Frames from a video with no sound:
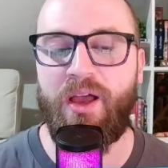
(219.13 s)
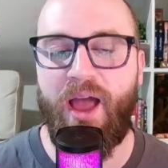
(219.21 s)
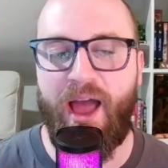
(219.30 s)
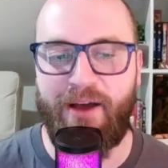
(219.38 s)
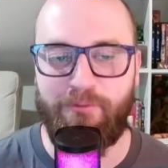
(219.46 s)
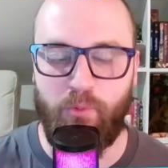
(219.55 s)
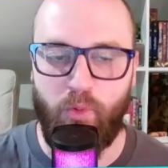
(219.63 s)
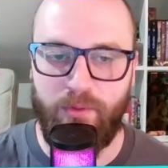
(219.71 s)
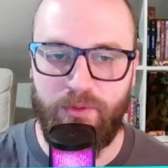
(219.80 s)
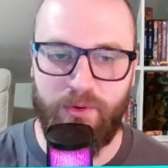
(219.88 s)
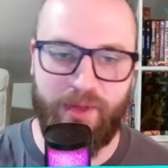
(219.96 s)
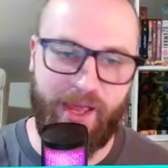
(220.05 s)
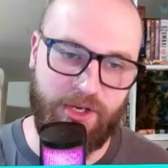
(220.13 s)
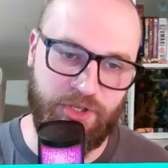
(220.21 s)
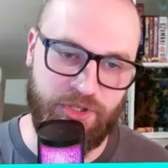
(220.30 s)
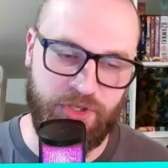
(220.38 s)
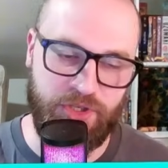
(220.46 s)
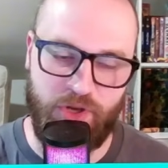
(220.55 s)
have one
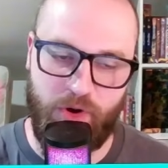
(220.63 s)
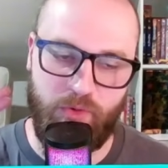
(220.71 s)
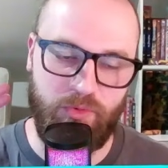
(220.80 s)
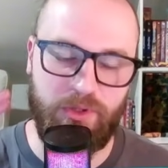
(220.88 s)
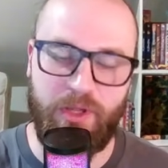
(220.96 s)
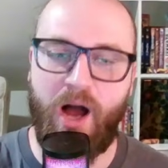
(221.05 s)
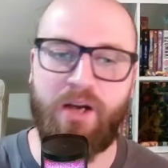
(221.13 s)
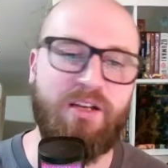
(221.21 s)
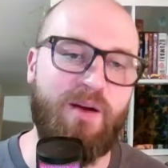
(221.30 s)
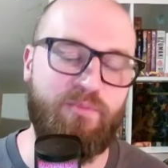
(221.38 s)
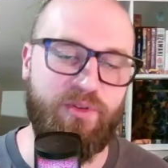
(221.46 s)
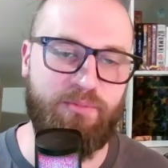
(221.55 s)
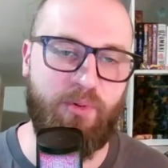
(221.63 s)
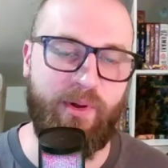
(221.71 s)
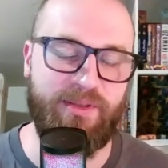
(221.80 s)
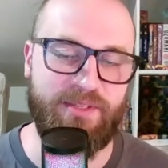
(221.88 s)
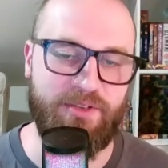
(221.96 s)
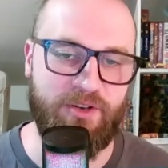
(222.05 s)
location so locked up with
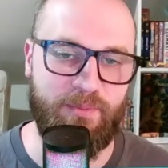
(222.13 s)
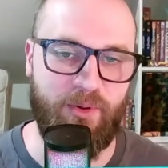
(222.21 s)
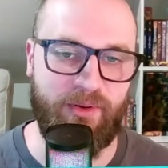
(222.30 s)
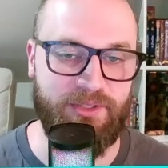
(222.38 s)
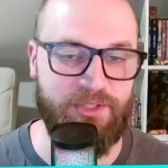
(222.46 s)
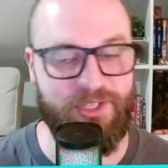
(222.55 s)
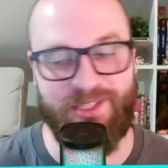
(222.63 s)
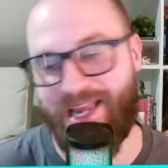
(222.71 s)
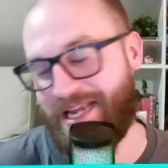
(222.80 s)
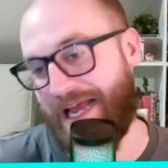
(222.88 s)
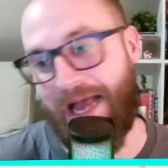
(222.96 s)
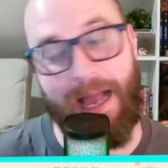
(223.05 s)
points that your opponent's just saying,